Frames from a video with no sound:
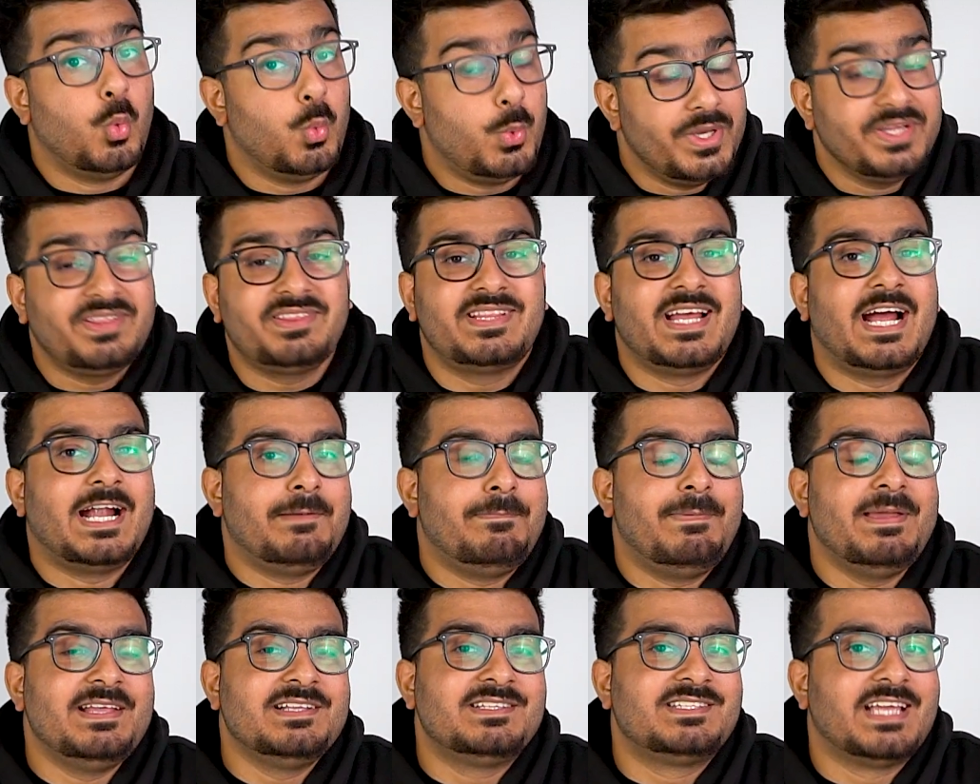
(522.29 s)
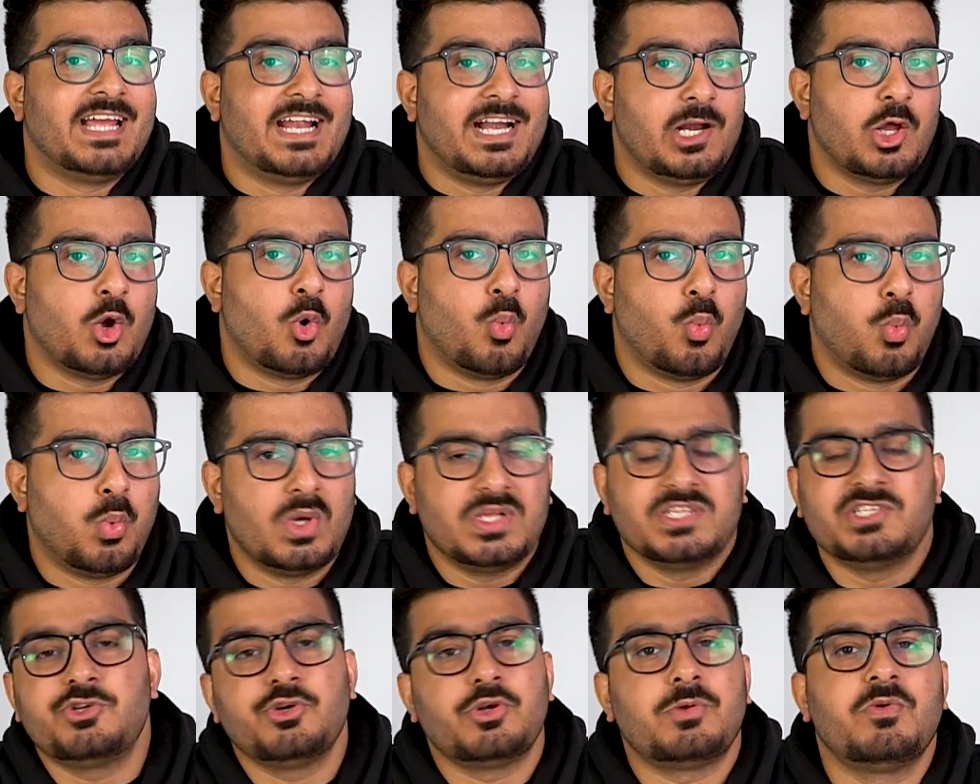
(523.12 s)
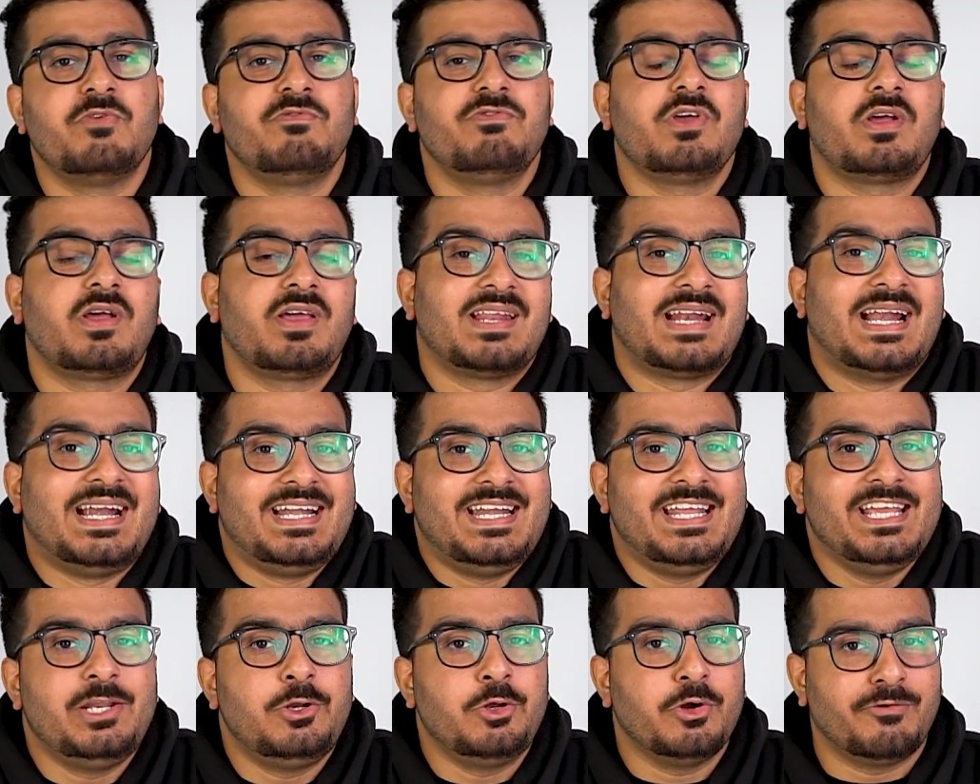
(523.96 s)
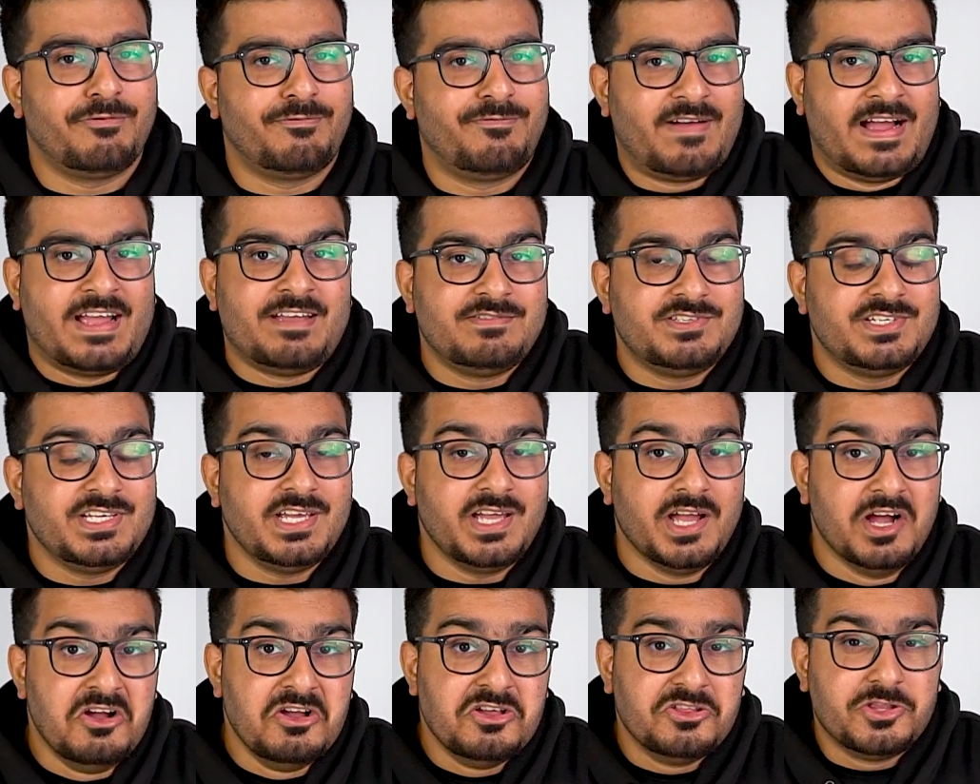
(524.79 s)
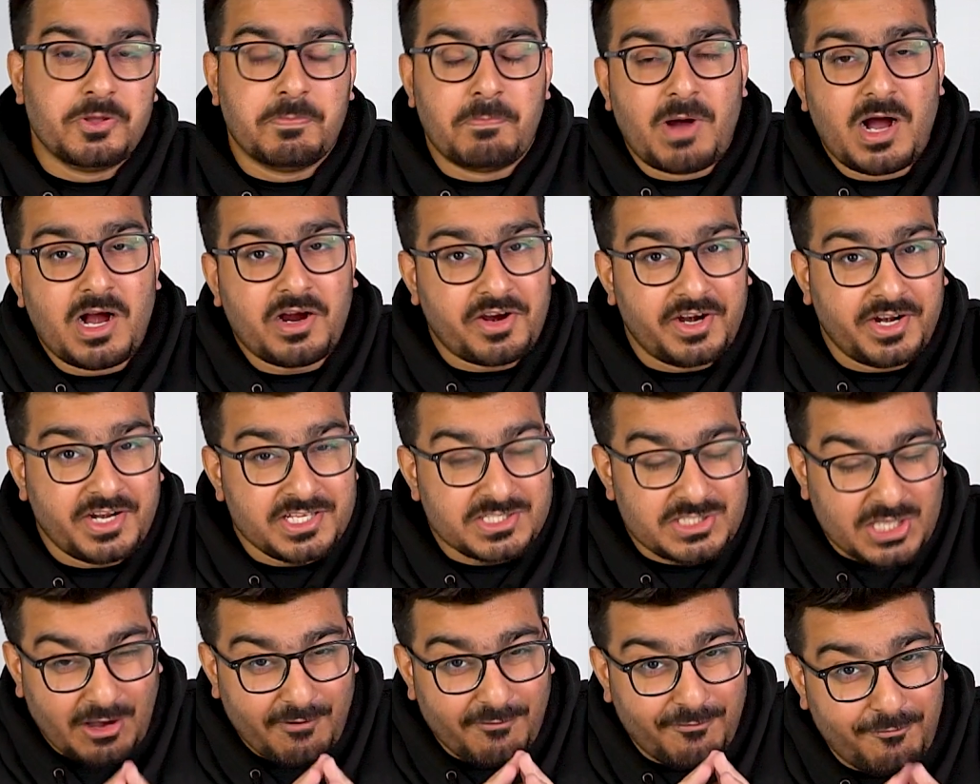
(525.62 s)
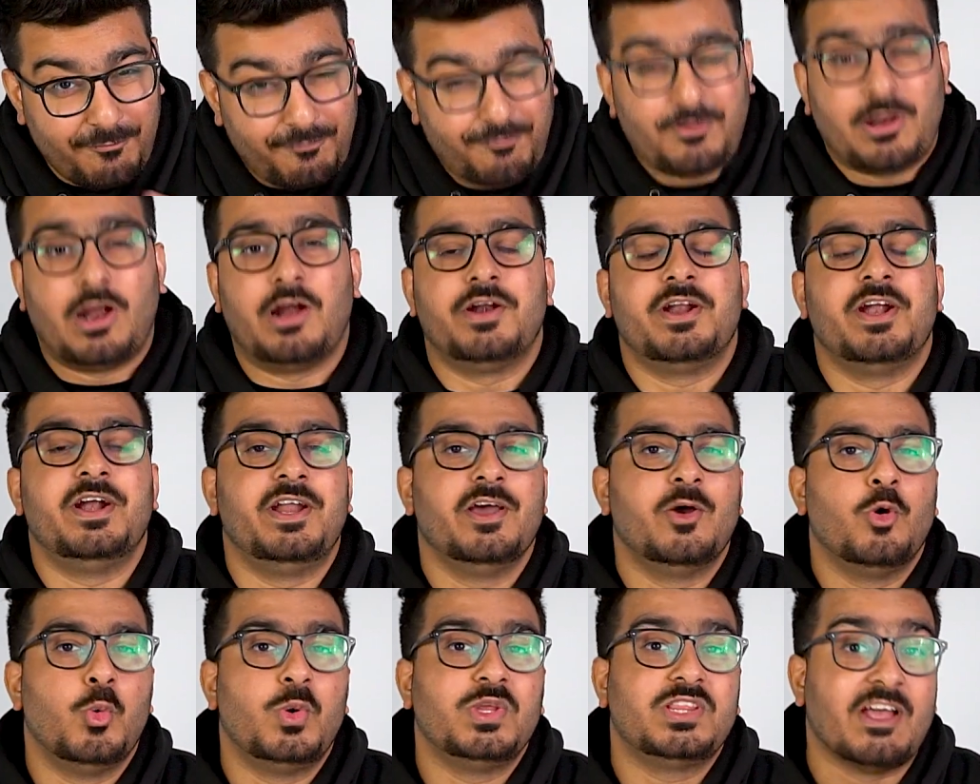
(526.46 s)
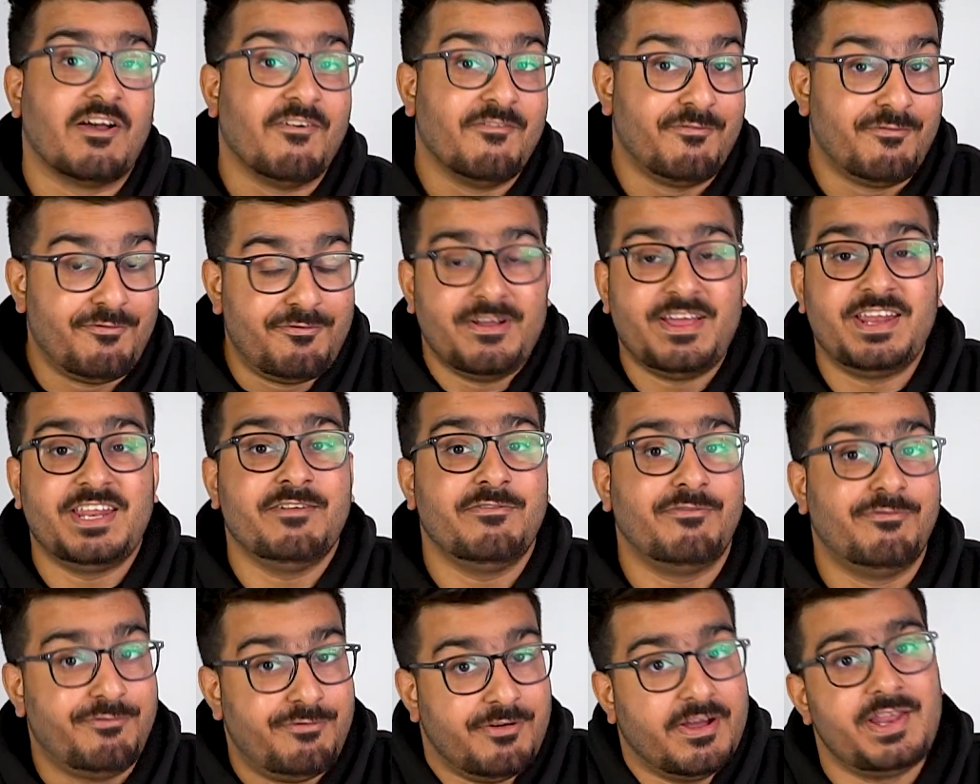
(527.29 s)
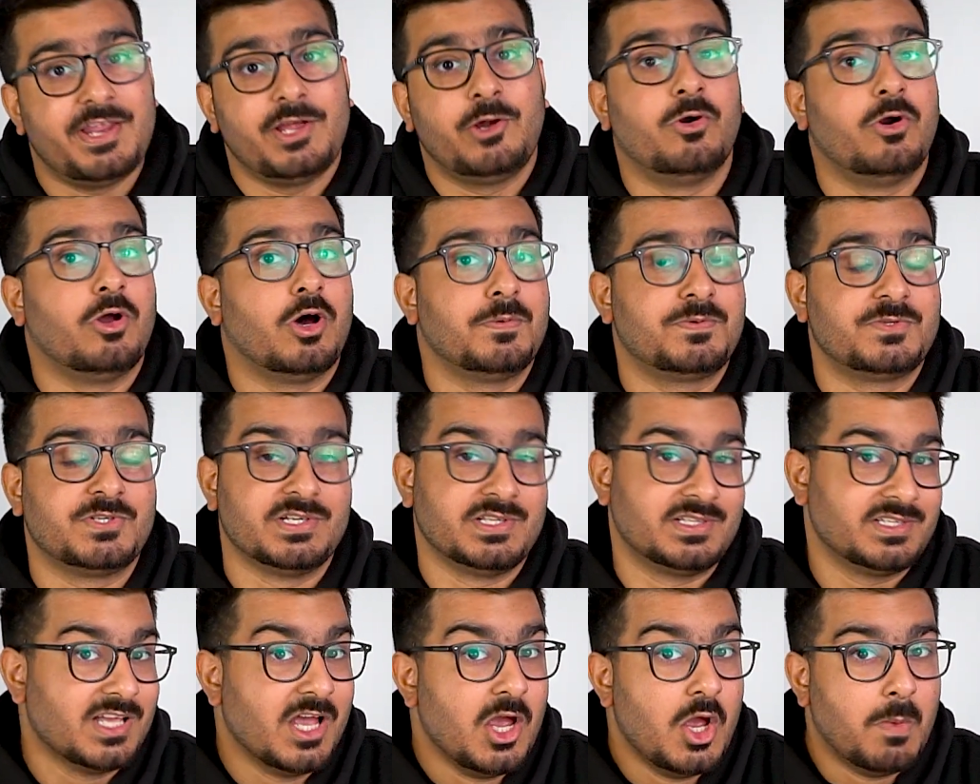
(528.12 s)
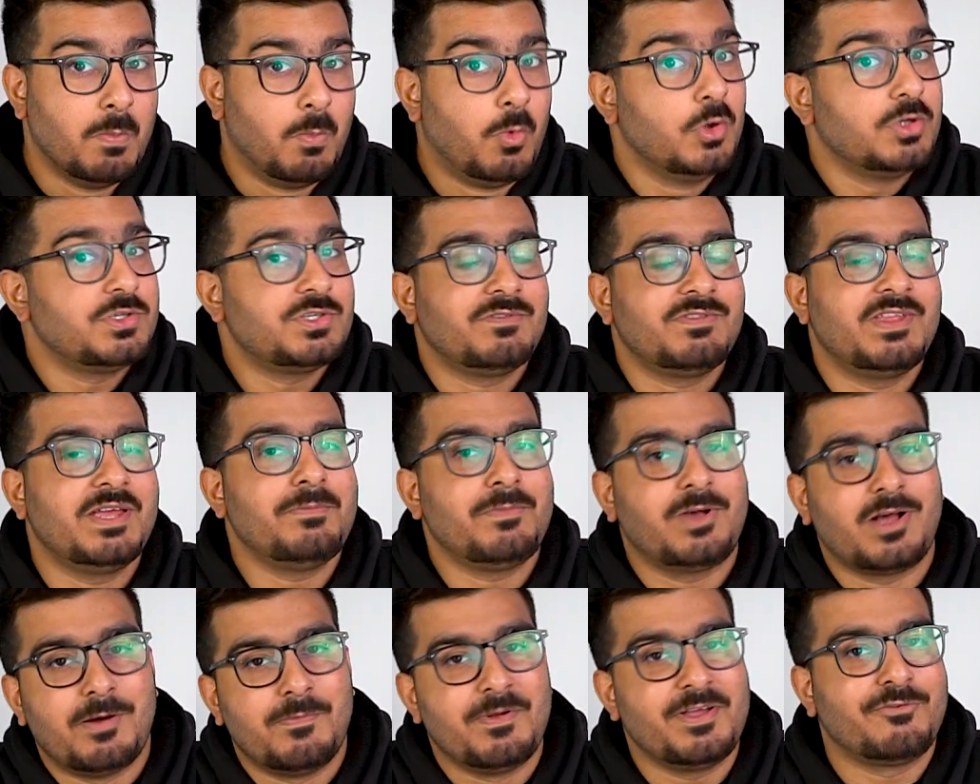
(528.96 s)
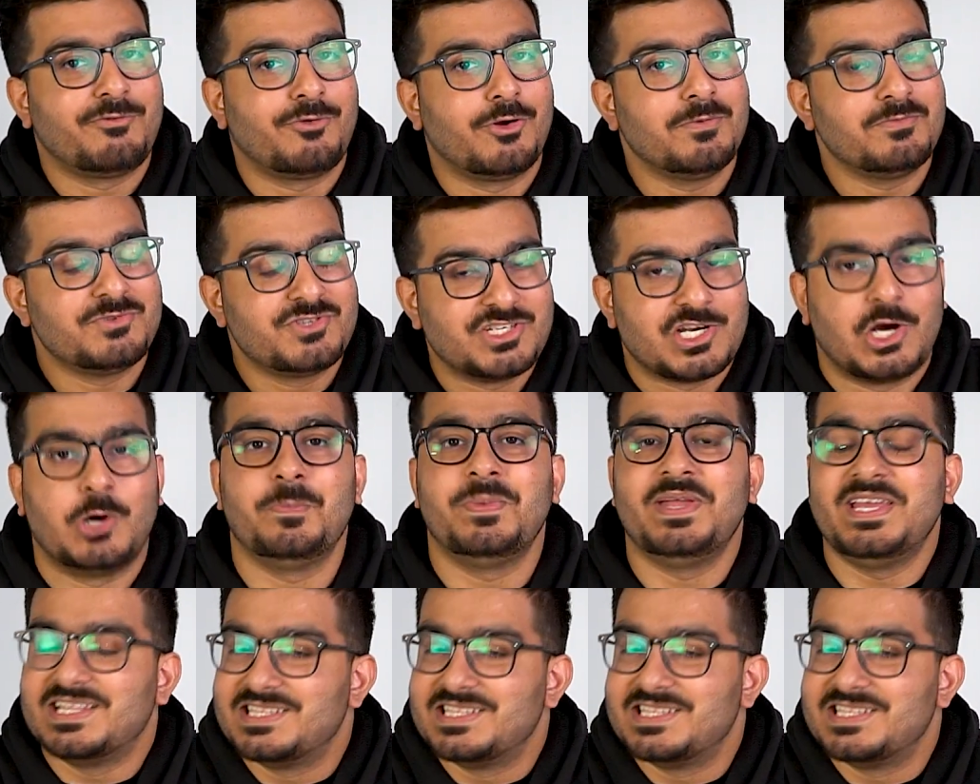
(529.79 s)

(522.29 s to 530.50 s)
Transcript: With that being said, once you remove the criteria of 5G, the market is flooded with very good options, most of them coming from Xiaomi